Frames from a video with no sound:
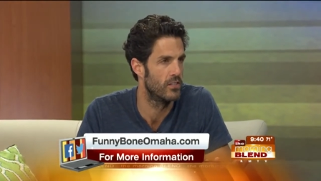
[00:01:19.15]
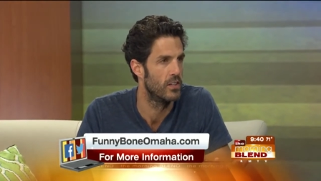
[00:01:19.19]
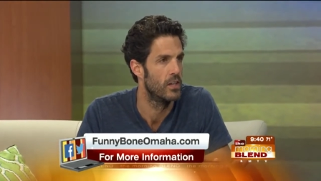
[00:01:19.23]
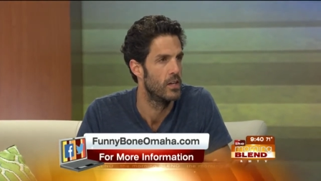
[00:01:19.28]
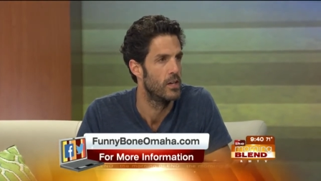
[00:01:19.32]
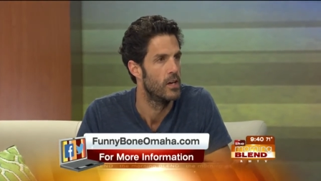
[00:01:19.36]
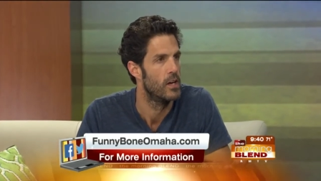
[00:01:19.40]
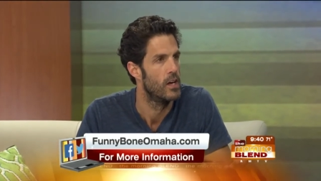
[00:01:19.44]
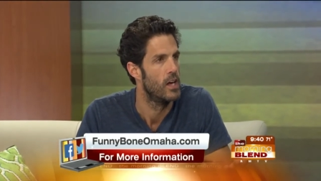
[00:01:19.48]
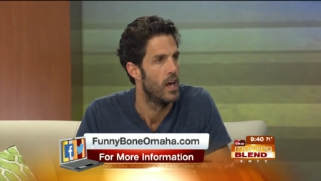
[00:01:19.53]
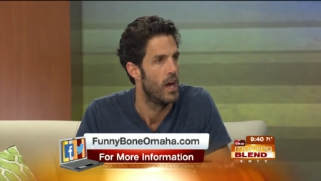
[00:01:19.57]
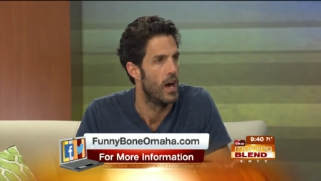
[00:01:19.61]
Mm
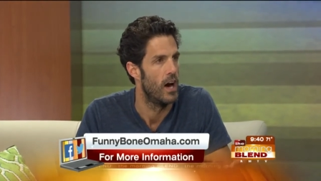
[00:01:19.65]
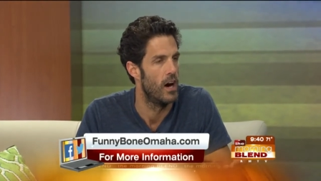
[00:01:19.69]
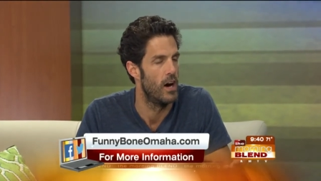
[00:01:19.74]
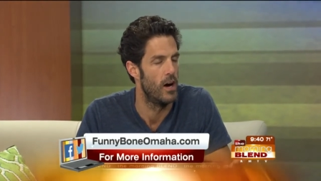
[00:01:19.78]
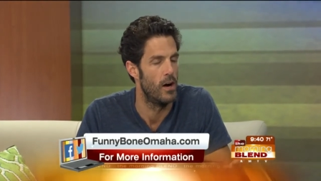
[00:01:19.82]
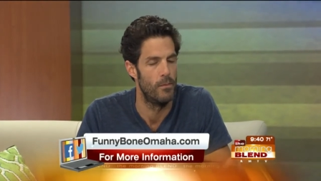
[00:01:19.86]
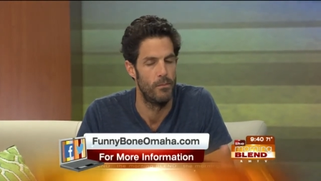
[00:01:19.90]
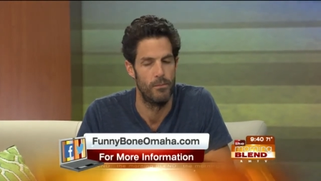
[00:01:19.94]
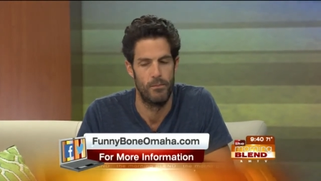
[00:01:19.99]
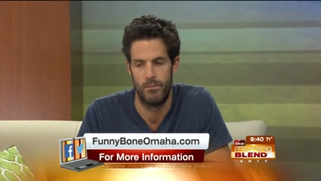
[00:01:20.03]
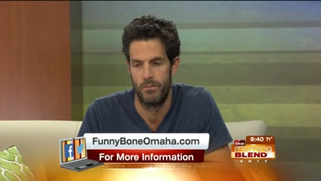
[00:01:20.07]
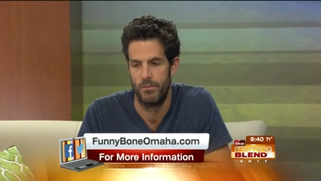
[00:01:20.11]
-hmm.
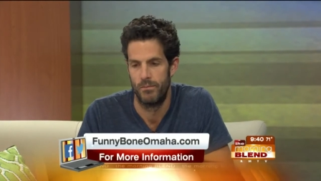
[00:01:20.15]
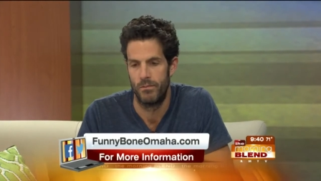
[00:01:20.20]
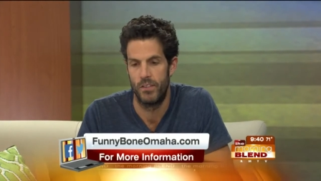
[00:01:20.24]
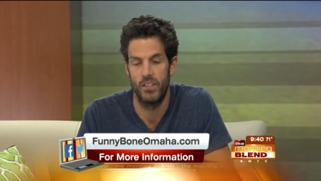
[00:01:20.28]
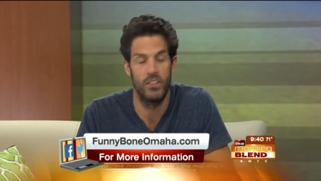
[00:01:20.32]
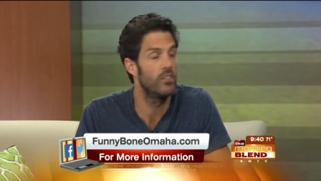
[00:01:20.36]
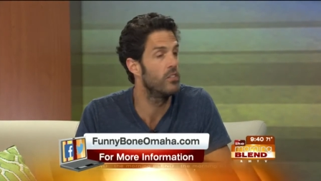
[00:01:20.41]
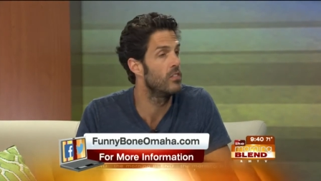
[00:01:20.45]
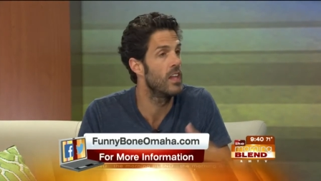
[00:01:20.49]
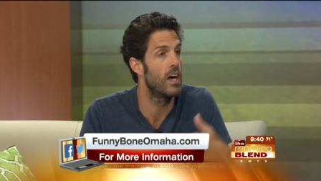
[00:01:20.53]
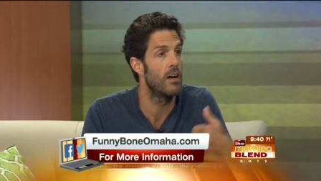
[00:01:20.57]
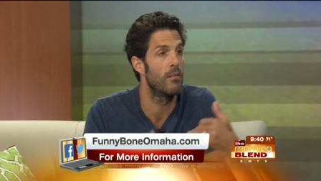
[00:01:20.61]
um, this
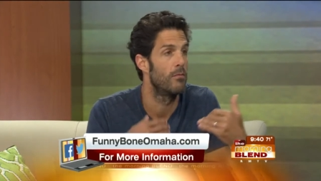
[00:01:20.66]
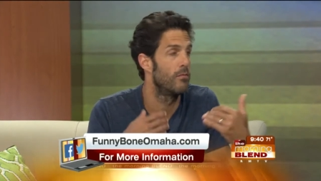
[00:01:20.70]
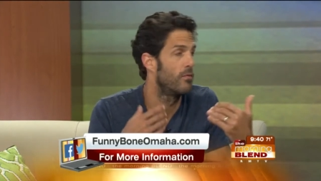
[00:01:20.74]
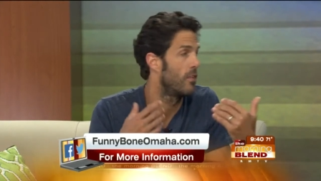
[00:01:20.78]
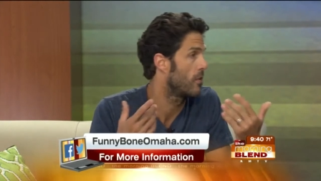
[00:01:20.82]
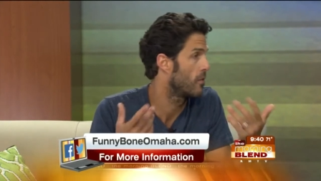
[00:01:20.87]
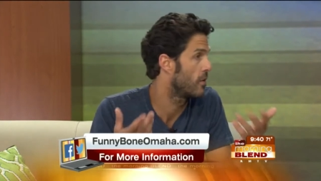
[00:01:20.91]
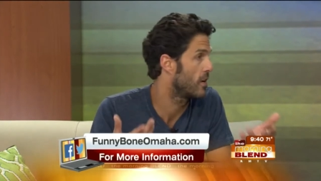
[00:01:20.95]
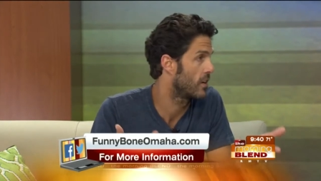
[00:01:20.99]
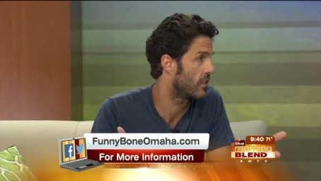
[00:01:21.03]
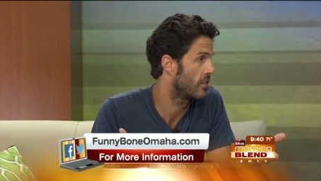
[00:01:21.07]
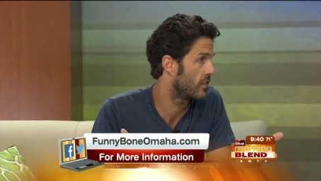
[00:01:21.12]
is not
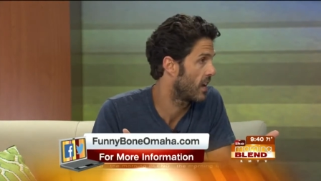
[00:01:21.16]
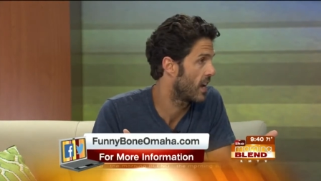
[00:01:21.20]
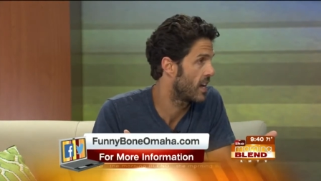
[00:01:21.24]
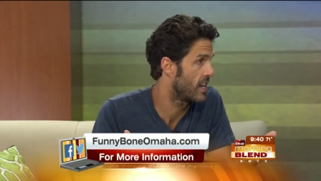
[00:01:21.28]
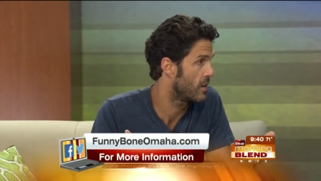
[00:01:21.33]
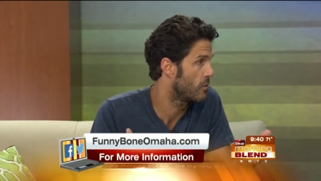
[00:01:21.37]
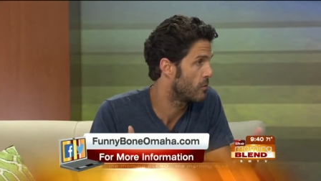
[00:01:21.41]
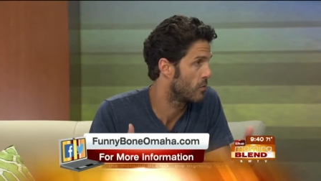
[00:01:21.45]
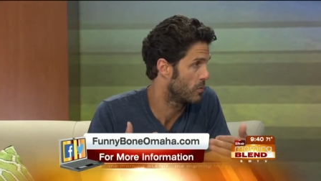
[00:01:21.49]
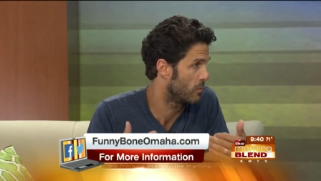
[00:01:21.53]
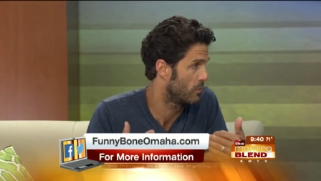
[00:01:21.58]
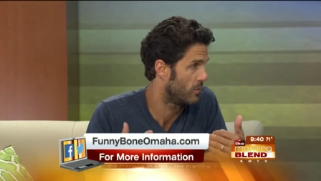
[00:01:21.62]
very
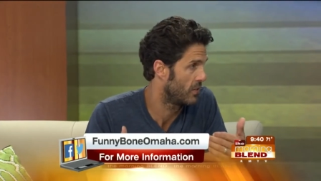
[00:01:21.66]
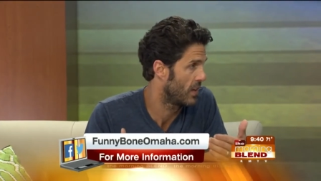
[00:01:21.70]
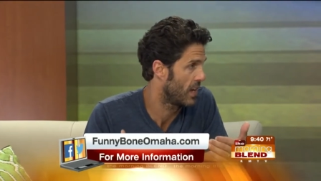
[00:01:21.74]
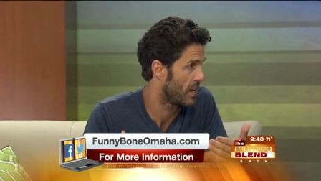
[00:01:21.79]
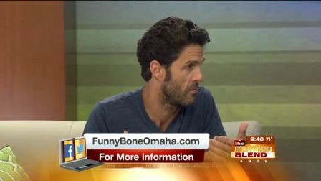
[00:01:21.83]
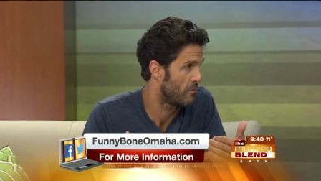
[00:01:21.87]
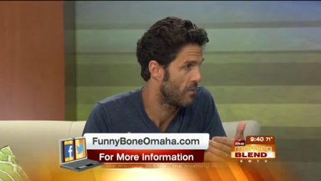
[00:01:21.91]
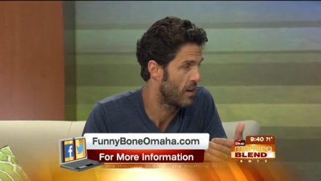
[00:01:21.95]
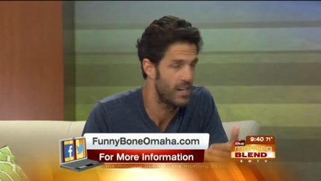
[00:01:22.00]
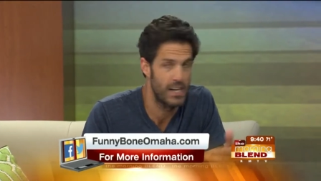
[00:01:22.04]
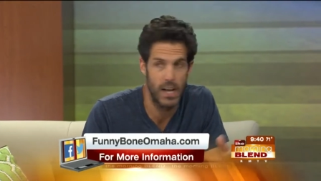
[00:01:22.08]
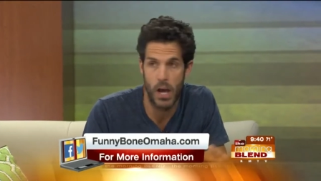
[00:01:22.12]
exciting what I'm
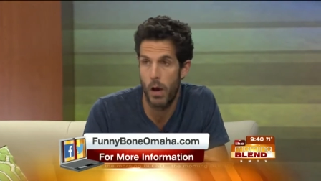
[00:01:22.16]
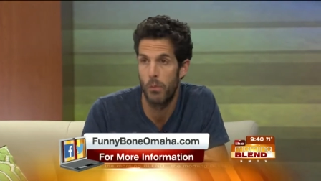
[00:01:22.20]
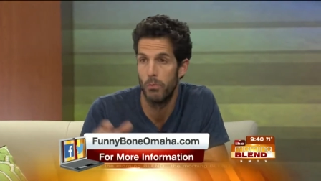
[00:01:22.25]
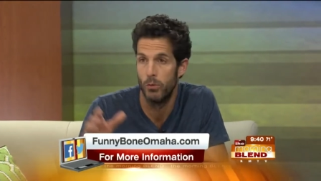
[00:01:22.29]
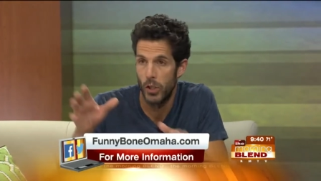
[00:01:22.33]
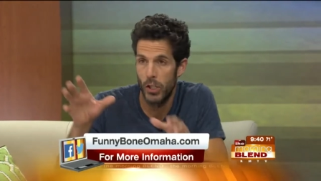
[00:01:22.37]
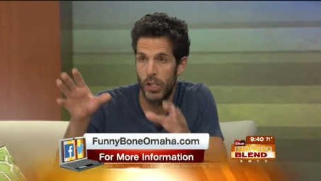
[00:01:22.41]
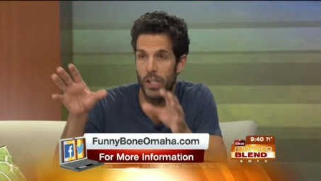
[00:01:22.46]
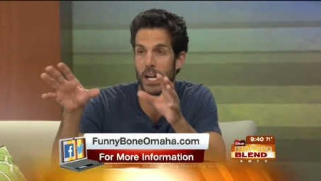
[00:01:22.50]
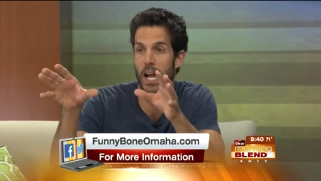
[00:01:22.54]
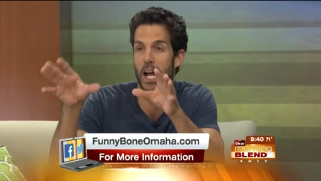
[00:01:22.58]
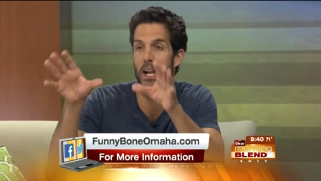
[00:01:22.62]
saying right now. I'm
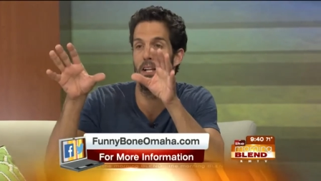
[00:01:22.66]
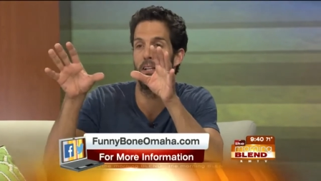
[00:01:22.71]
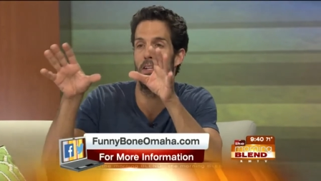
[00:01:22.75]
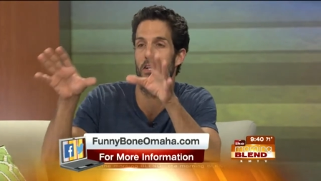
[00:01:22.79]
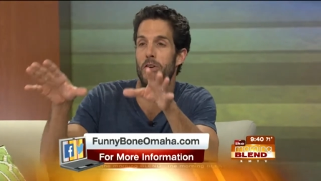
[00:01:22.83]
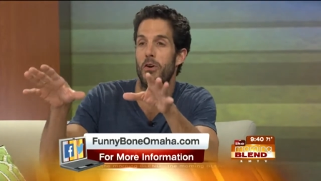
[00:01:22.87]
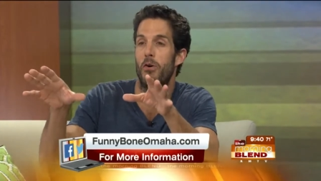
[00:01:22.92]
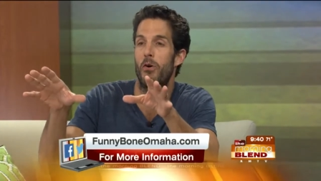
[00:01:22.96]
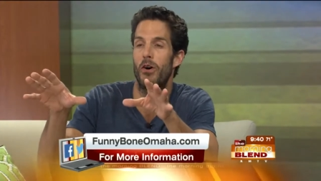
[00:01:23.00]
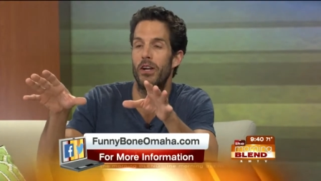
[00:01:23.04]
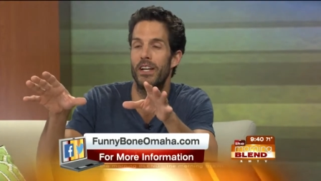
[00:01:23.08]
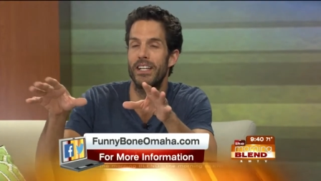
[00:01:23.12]
looking out at the
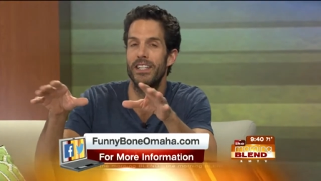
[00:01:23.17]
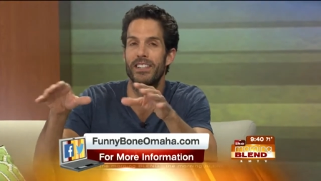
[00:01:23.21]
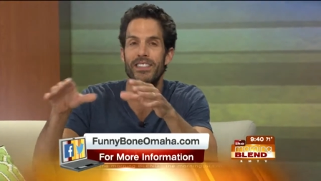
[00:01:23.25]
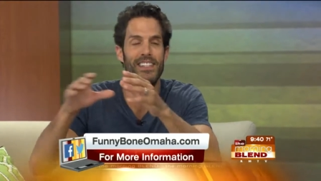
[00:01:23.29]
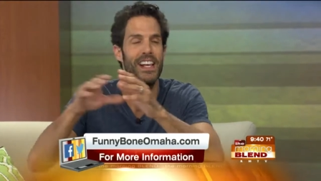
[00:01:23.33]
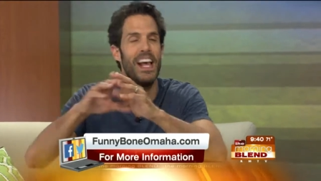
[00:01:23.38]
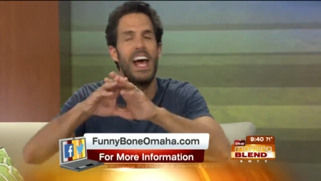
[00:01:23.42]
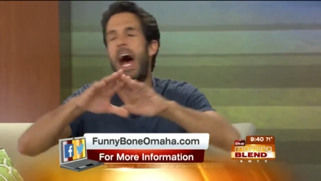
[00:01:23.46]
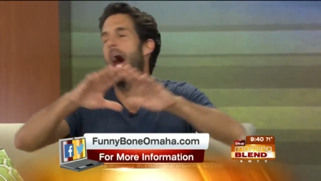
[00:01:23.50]
audience.